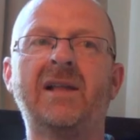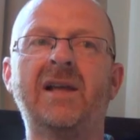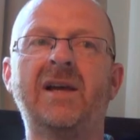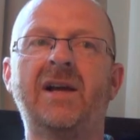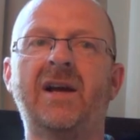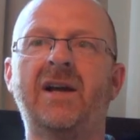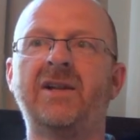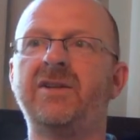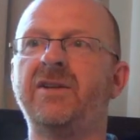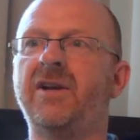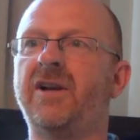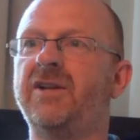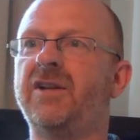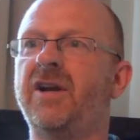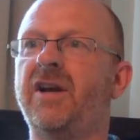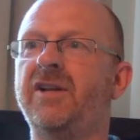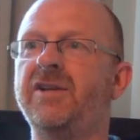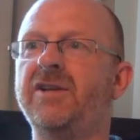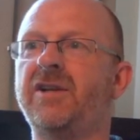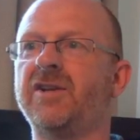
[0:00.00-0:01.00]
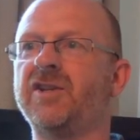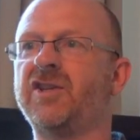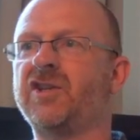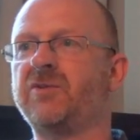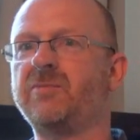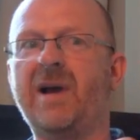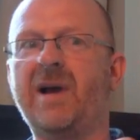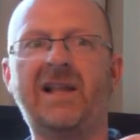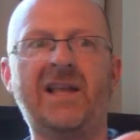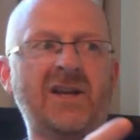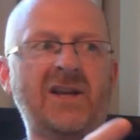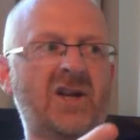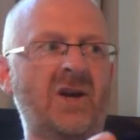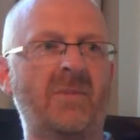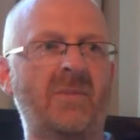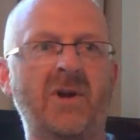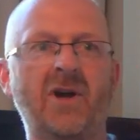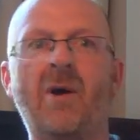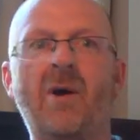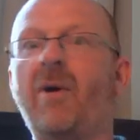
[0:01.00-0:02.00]
it, and, and, and you can smell it
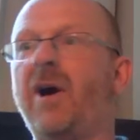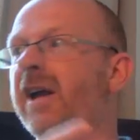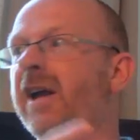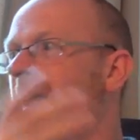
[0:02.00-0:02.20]
coming up.